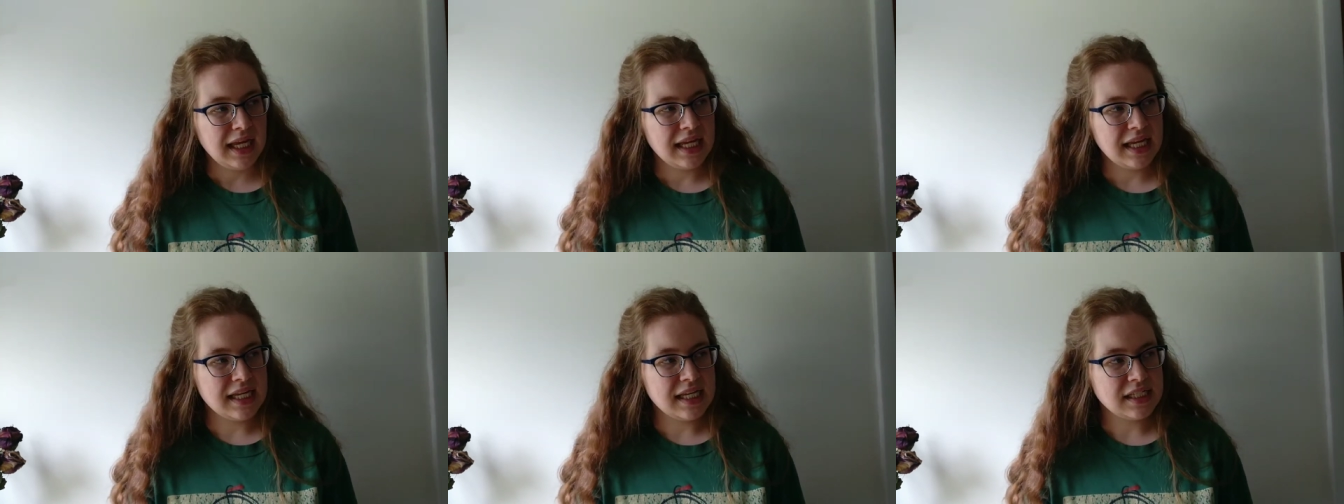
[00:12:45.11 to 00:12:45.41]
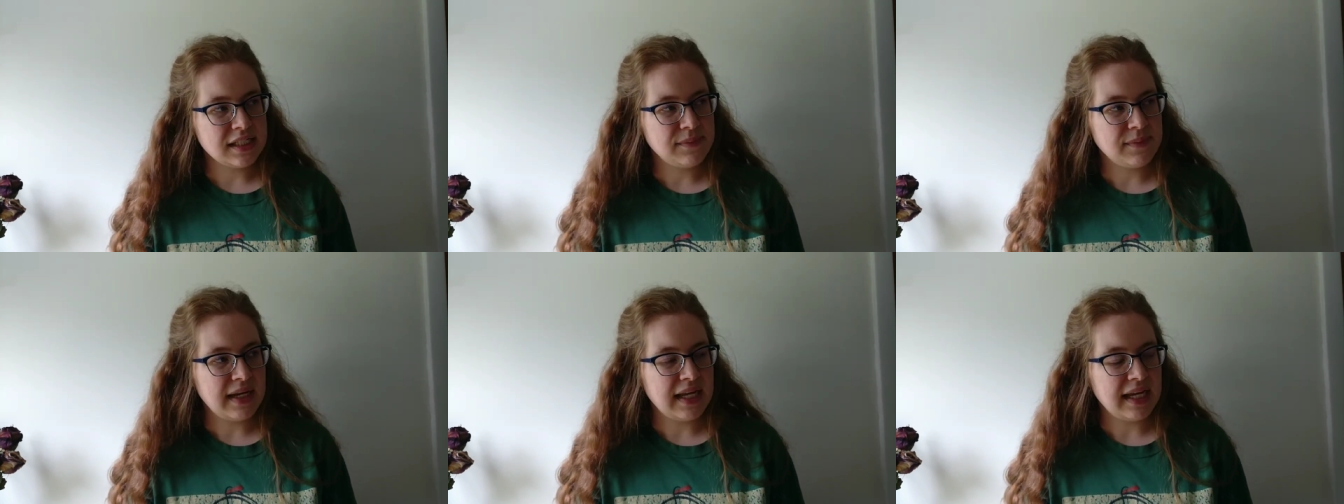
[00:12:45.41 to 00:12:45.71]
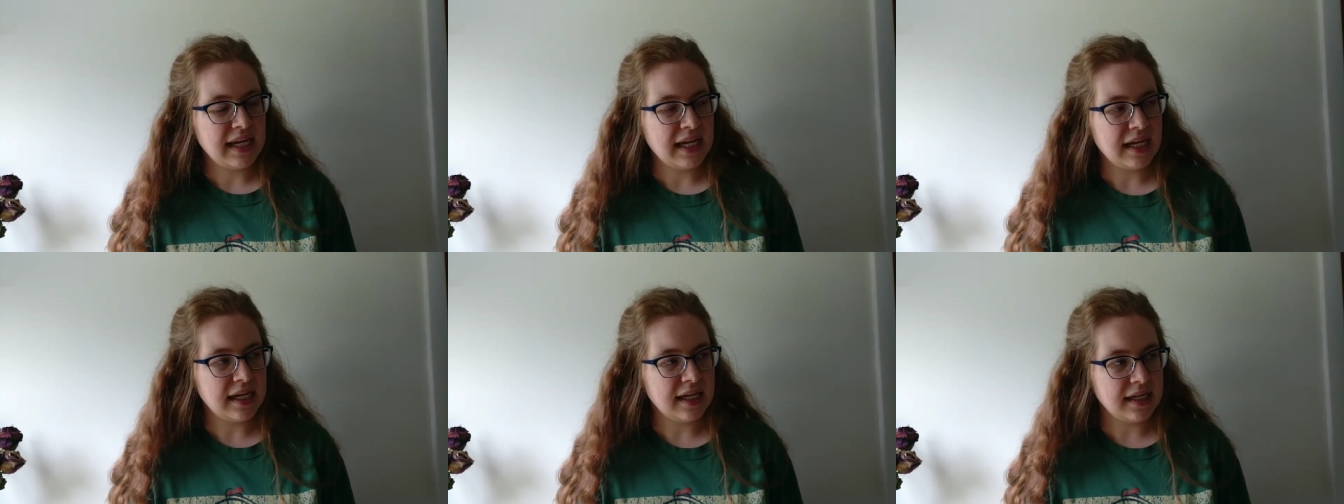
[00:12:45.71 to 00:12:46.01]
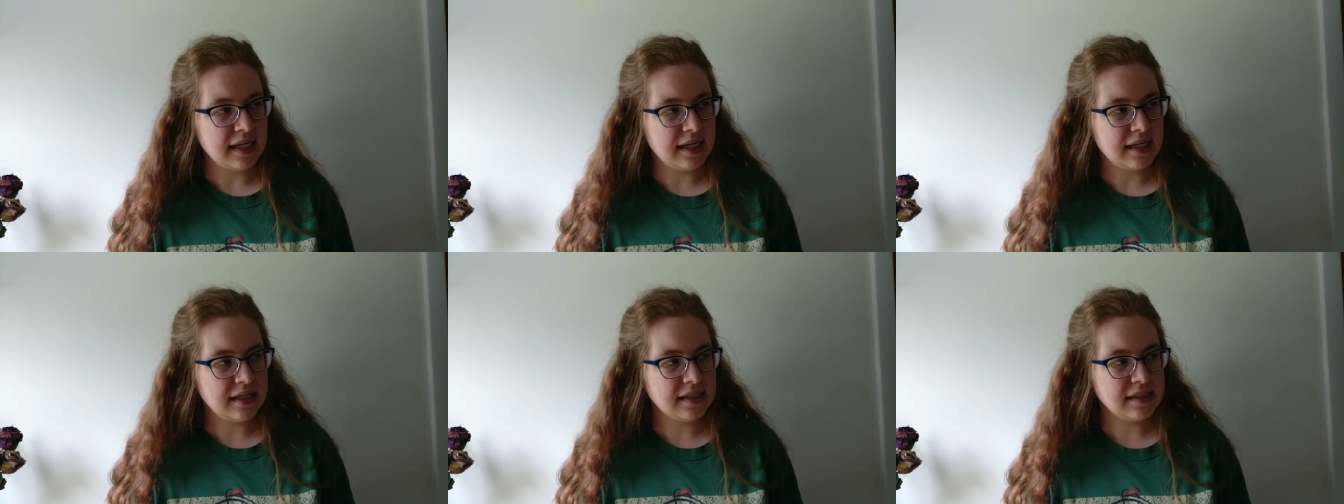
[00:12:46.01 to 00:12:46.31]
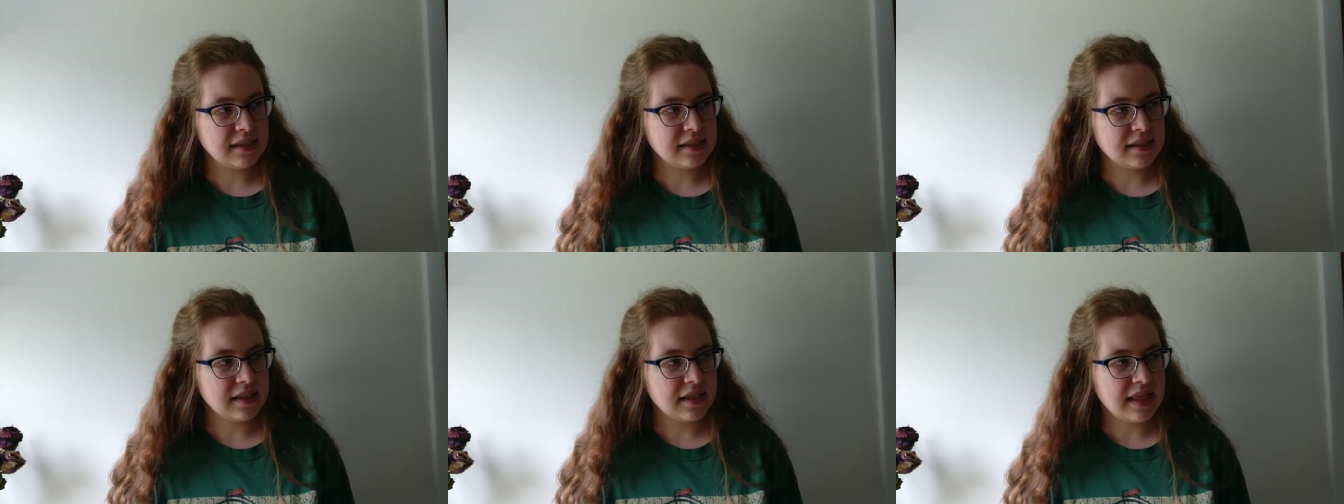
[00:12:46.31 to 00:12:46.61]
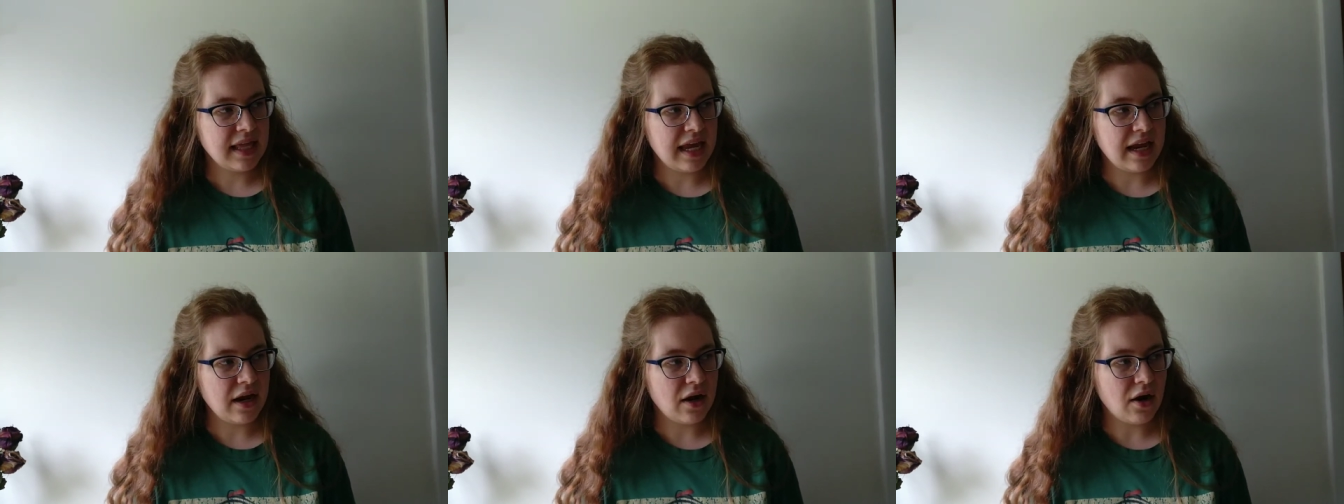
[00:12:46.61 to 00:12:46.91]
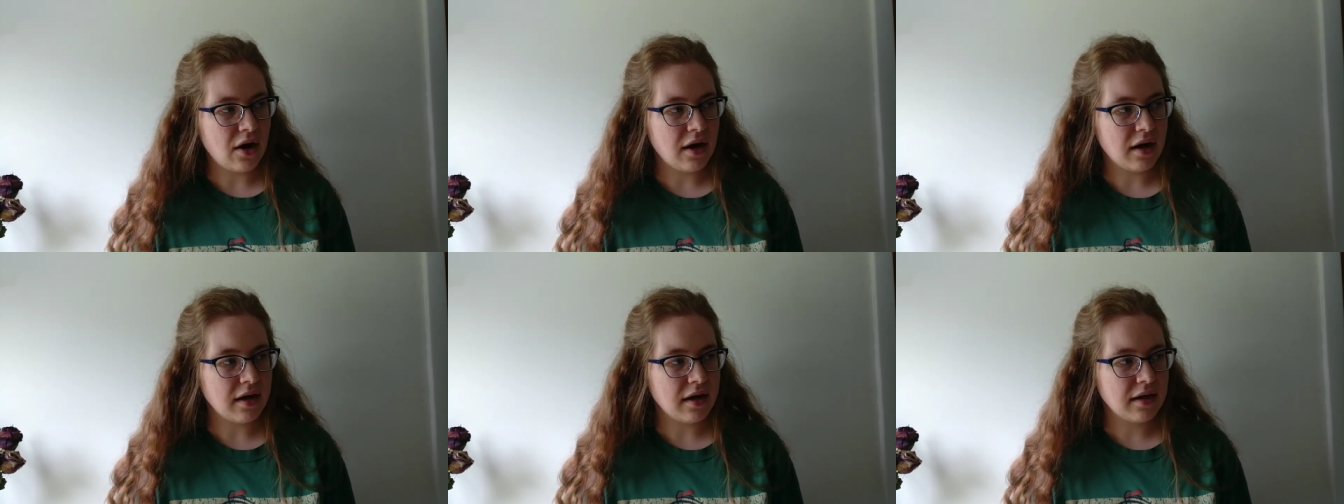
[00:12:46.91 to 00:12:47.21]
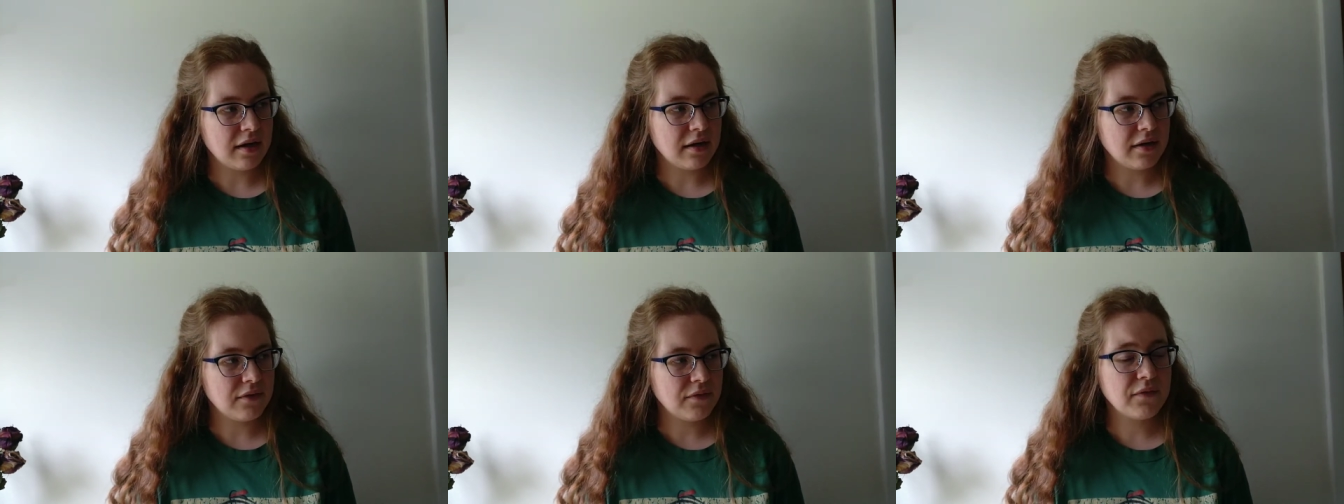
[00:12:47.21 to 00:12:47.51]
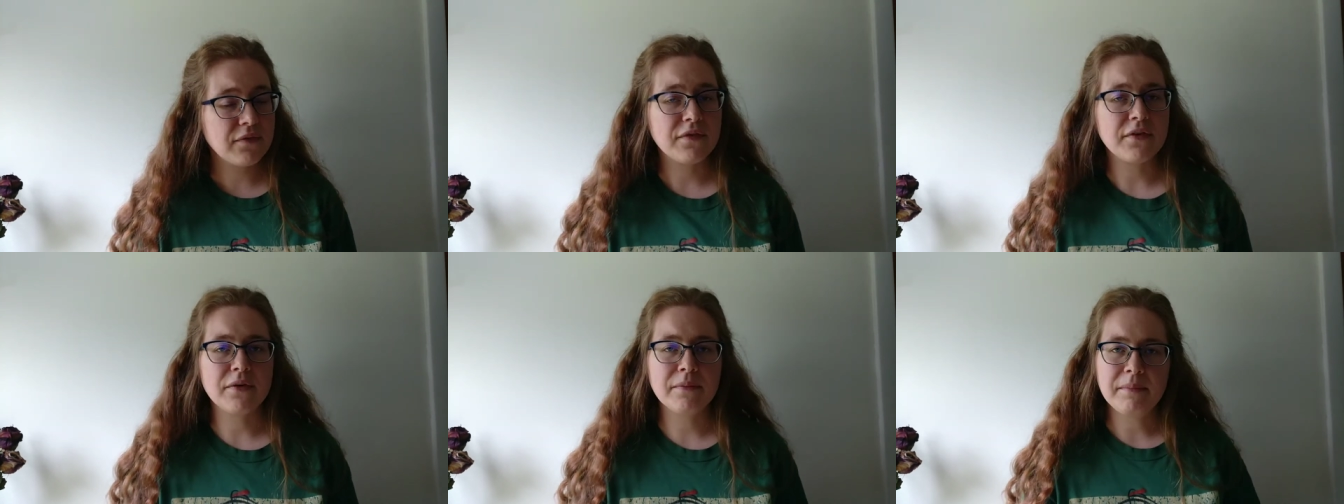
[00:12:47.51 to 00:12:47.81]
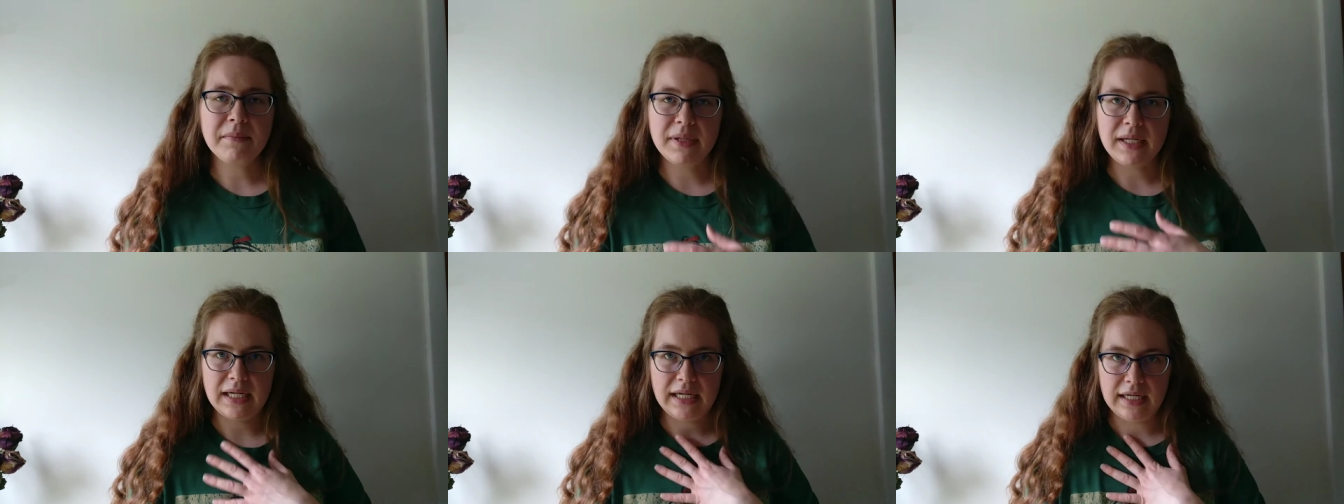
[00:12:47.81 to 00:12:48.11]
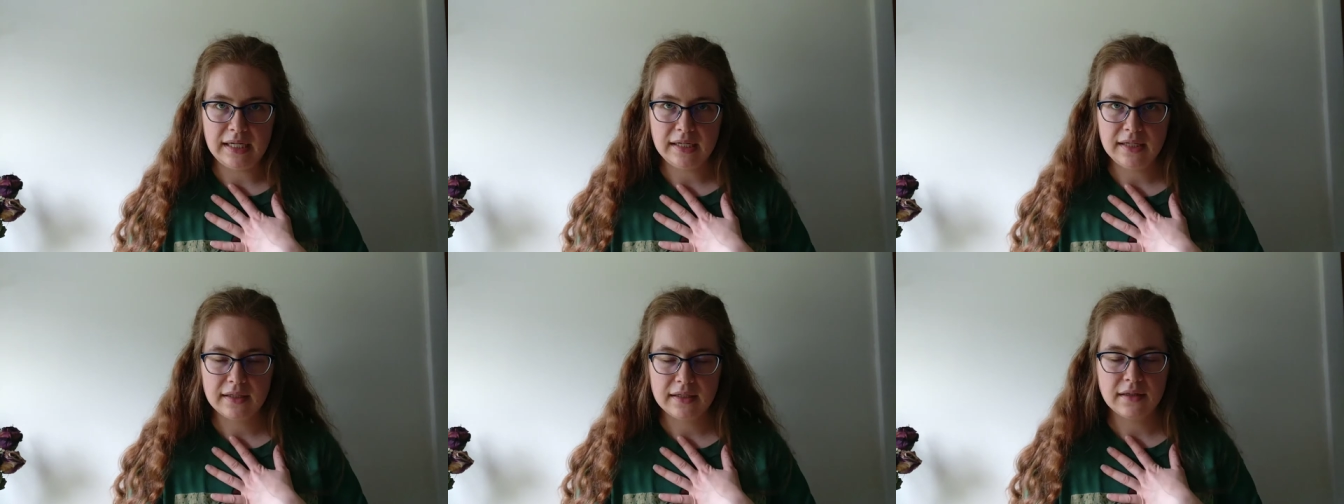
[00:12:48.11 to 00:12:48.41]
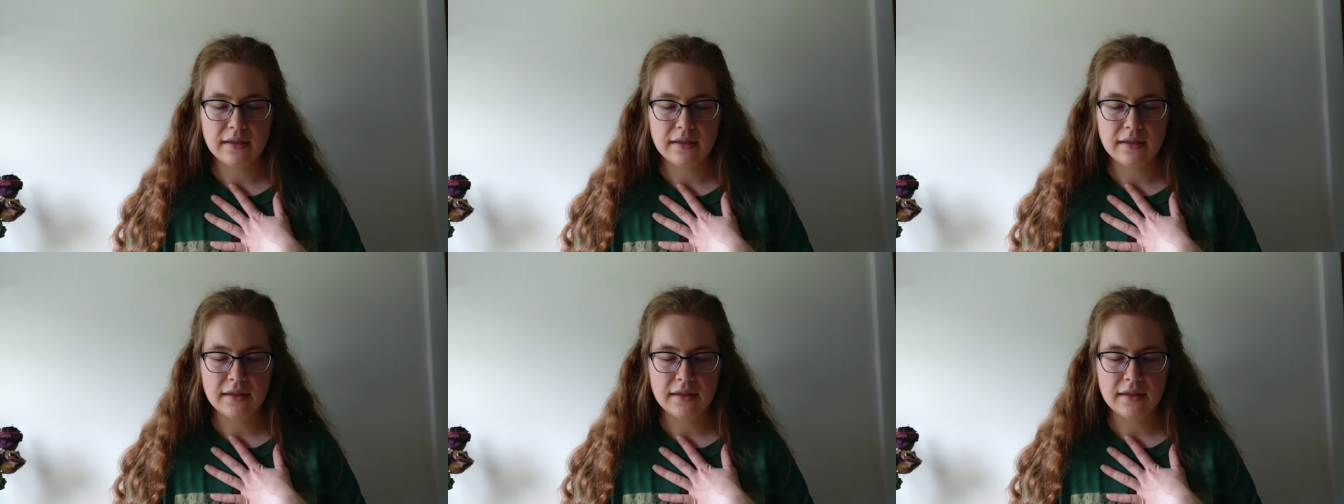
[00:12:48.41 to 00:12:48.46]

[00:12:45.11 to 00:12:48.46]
is because they are, for me,